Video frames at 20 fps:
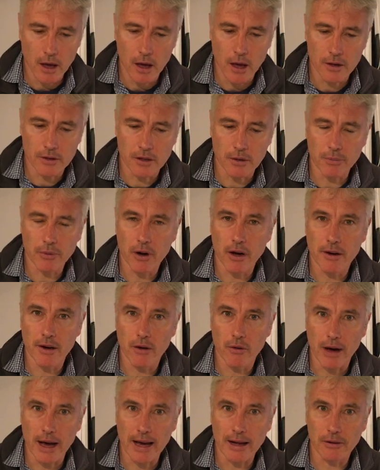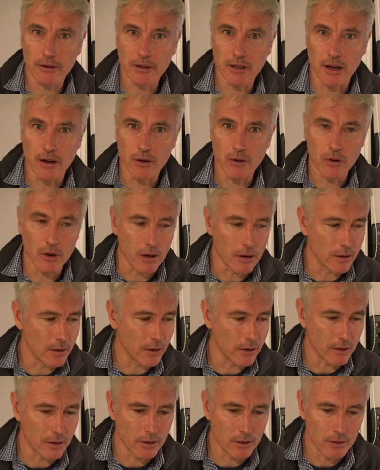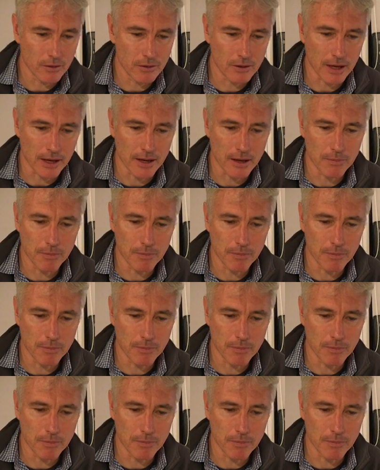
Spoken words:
soprano, alto, tenor,